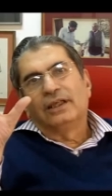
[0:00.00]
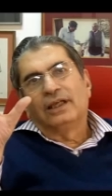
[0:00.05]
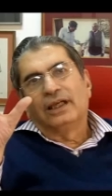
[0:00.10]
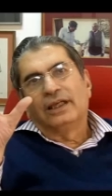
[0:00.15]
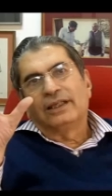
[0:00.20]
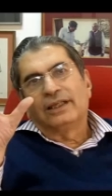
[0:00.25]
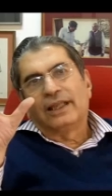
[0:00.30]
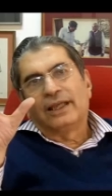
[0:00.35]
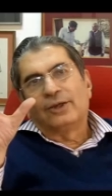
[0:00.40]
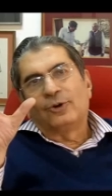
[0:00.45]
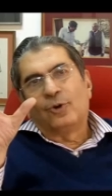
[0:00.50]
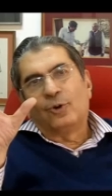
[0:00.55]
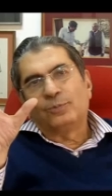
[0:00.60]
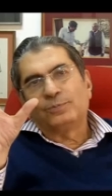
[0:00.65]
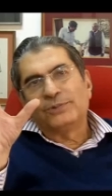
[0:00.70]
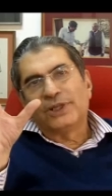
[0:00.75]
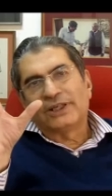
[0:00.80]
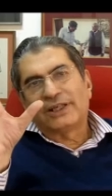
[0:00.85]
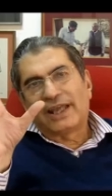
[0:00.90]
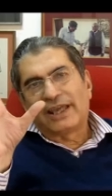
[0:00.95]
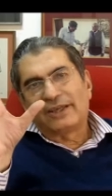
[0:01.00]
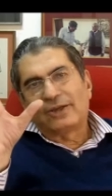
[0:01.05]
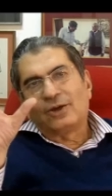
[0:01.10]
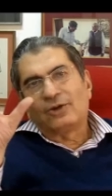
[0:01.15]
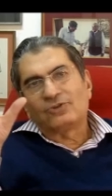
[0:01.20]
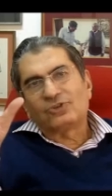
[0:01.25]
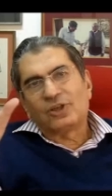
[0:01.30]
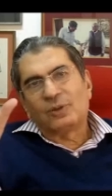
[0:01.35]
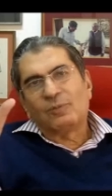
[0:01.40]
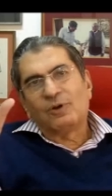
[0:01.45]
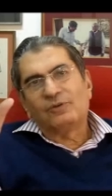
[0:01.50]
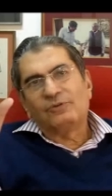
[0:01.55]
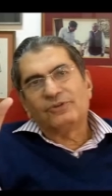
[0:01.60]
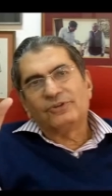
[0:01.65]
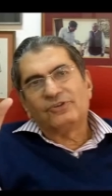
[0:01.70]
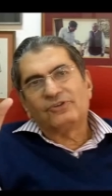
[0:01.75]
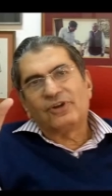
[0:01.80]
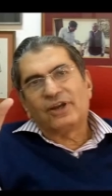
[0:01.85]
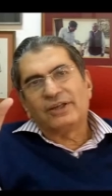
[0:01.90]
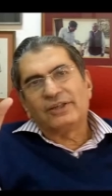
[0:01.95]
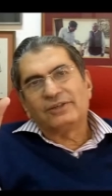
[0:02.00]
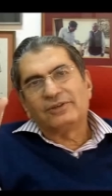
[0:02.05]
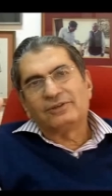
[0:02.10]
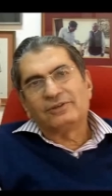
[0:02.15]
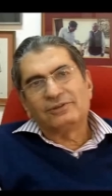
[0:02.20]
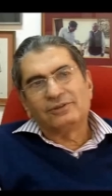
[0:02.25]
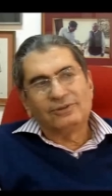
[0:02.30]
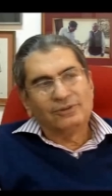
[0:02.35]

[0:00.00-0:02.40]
And I hope that I got some of it right.